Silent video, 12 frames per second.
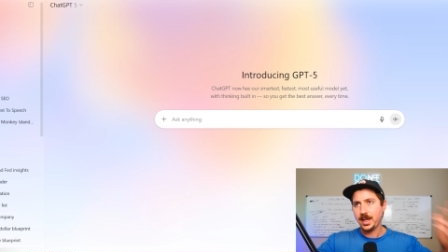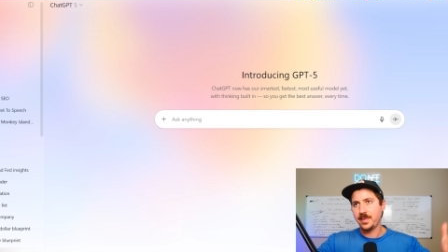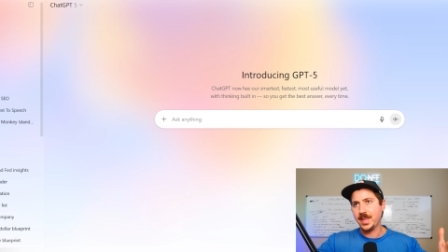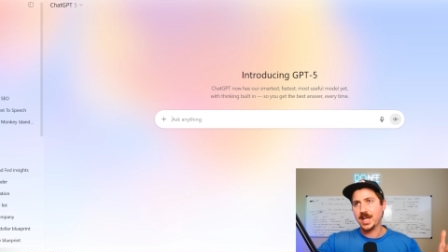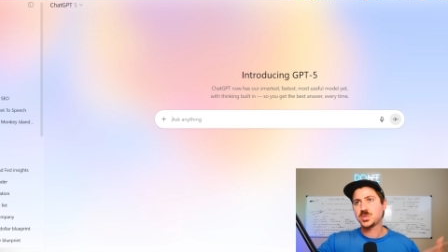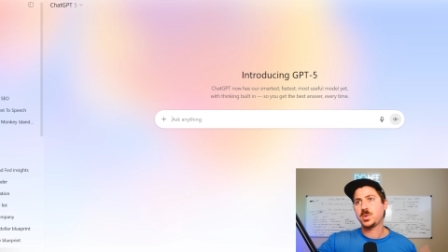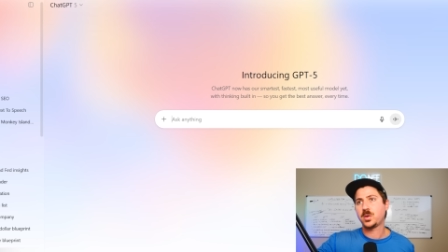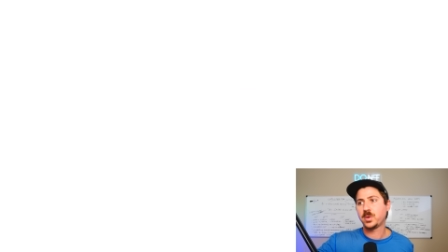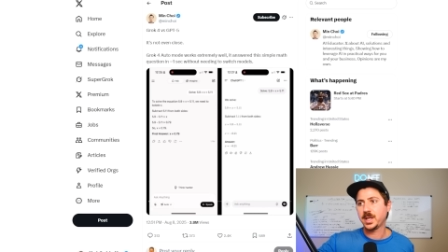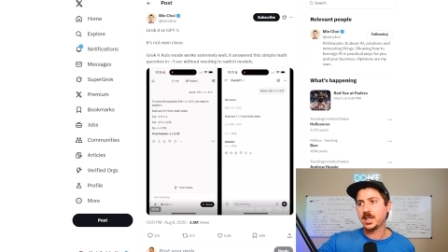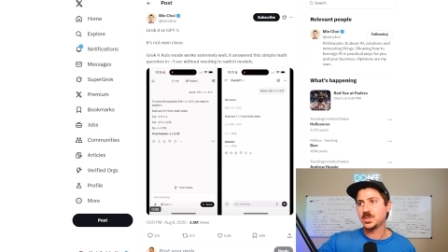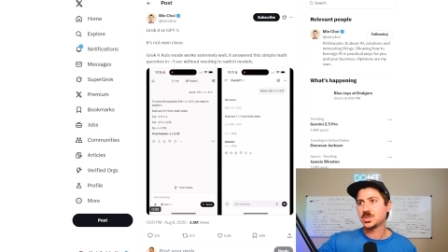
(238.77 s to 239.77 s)
And that's why
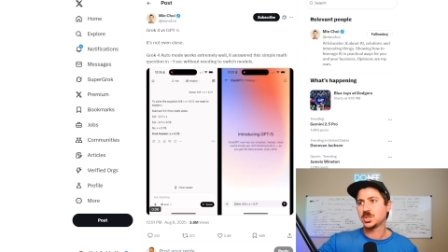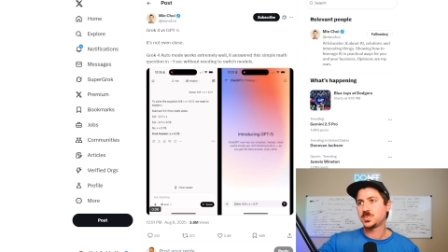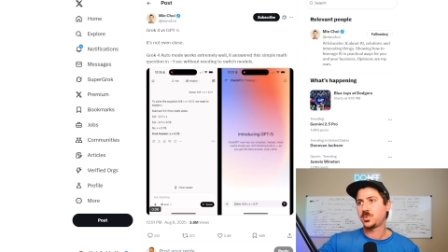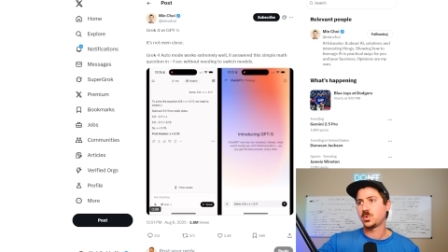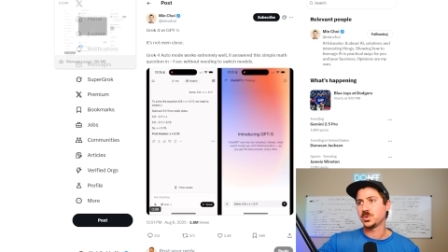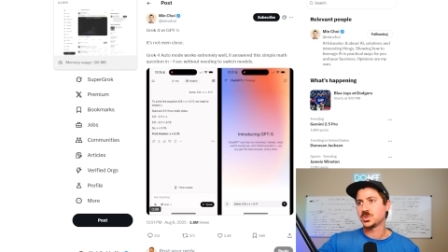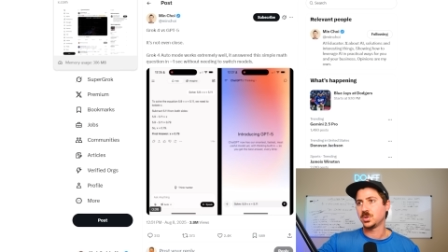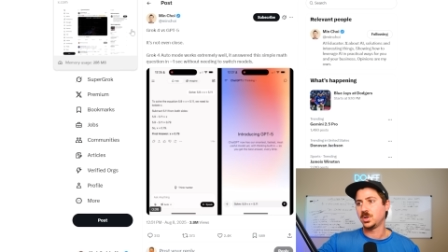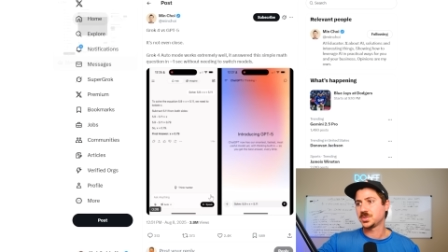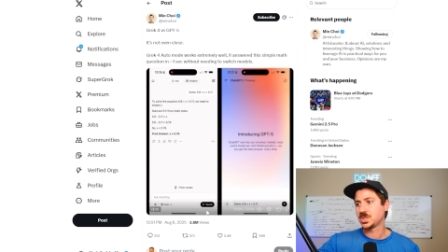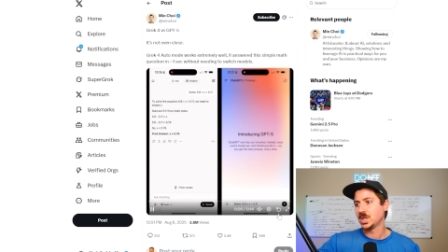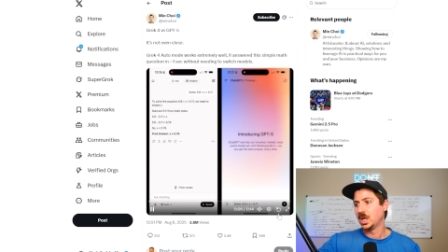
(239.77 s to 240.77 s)
we're getting such poor
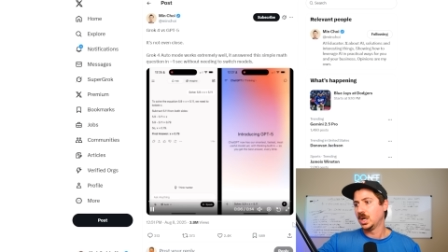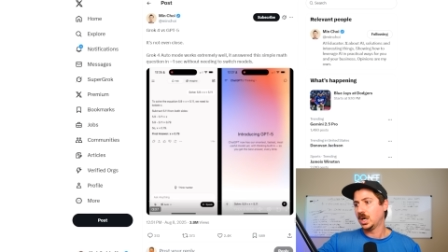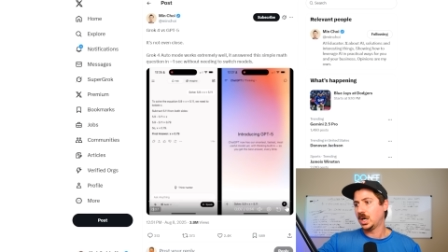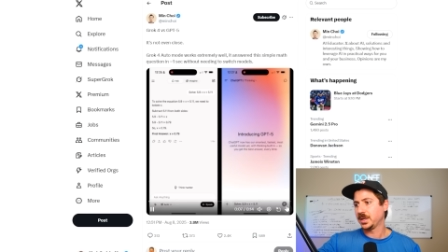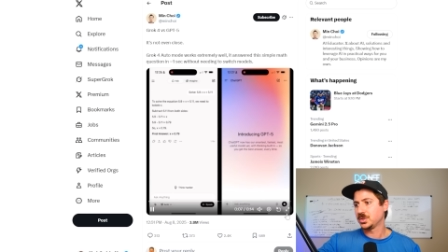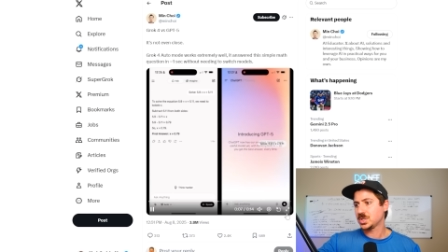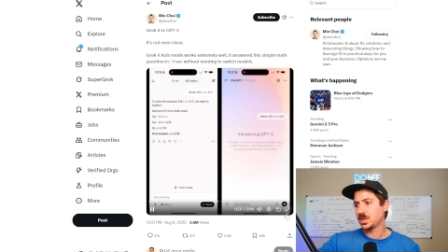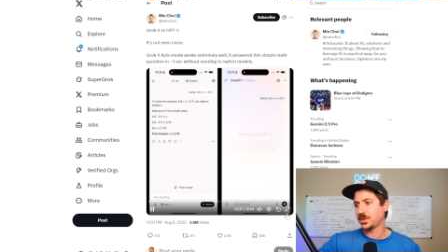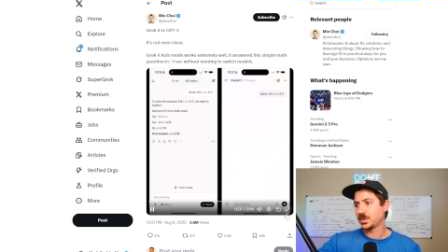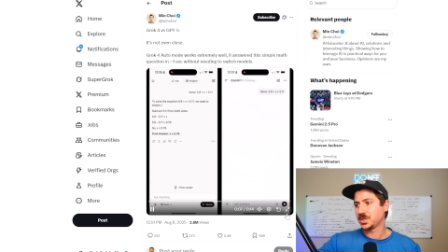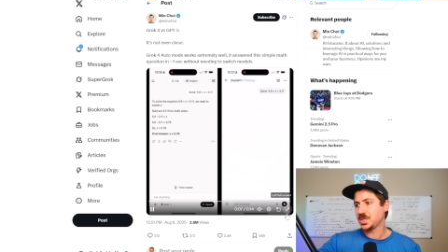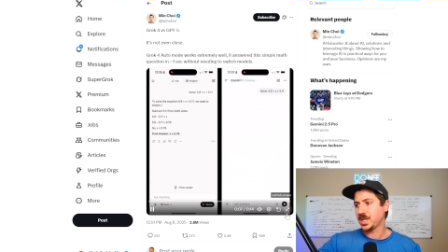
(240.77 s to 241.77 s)
results. Uh, here's another